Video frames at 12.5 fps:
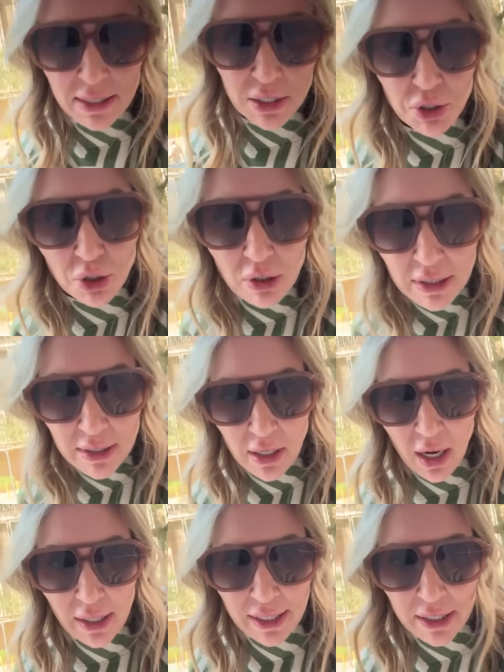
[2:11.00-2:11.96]
the jury's
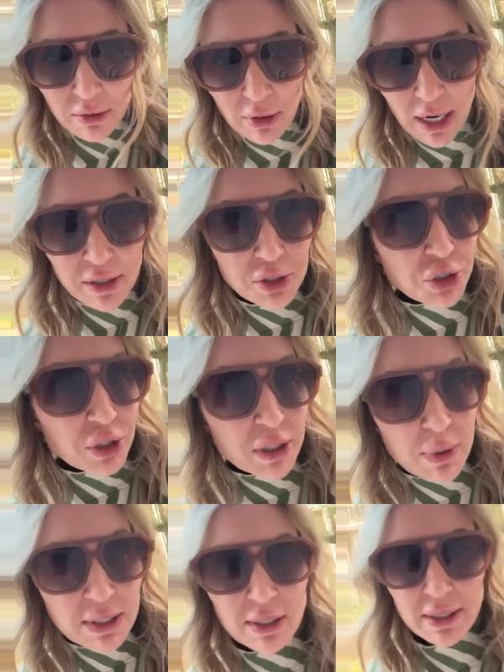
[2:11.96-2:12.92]
not here, right? The jury
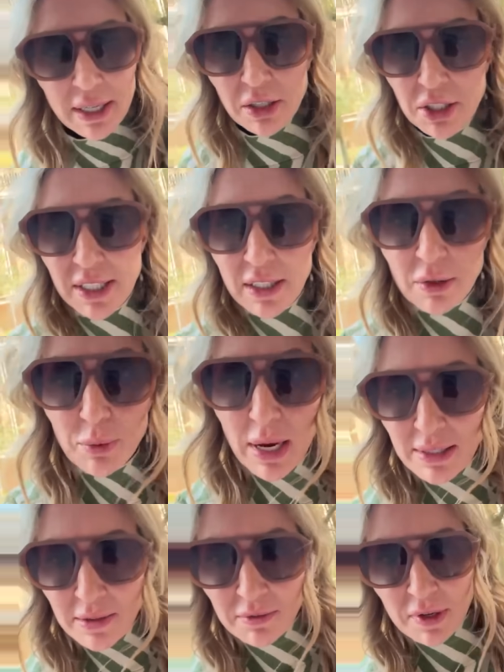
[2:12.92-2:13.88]
wasn't there. She didn't
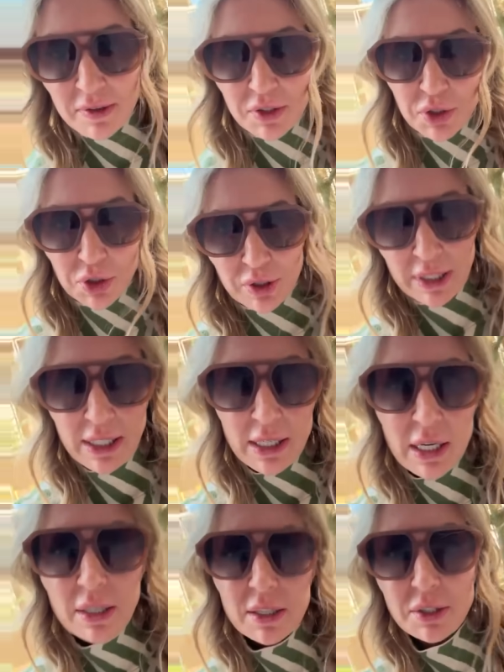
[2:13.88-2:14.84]
rest in front of the jury
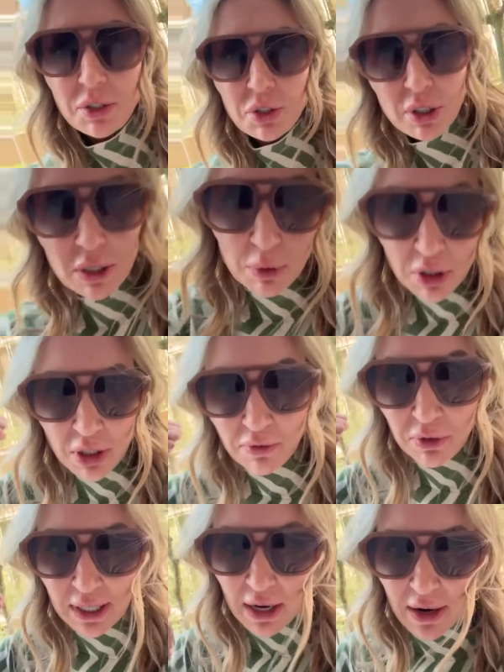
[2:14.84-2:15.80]
because the jury was
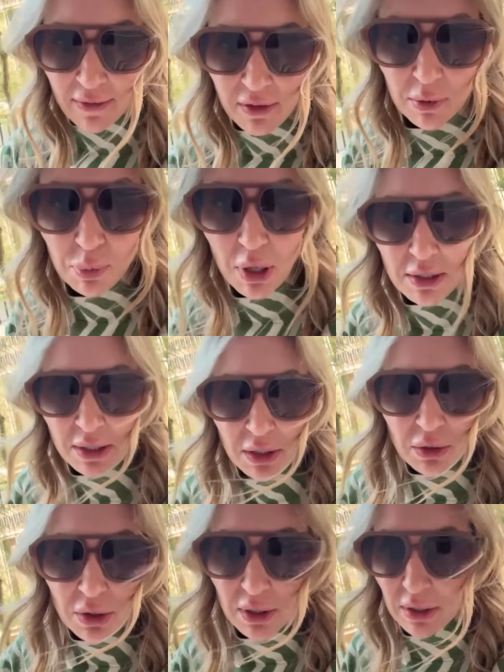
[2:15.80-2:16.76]
shuffled out after the
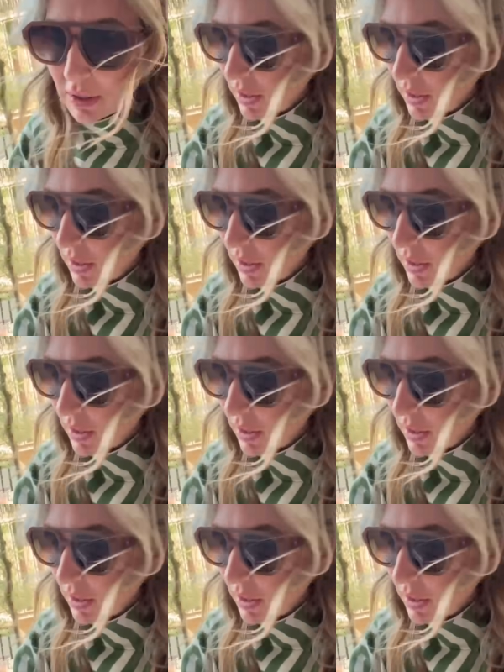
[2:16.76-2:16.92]
prosecution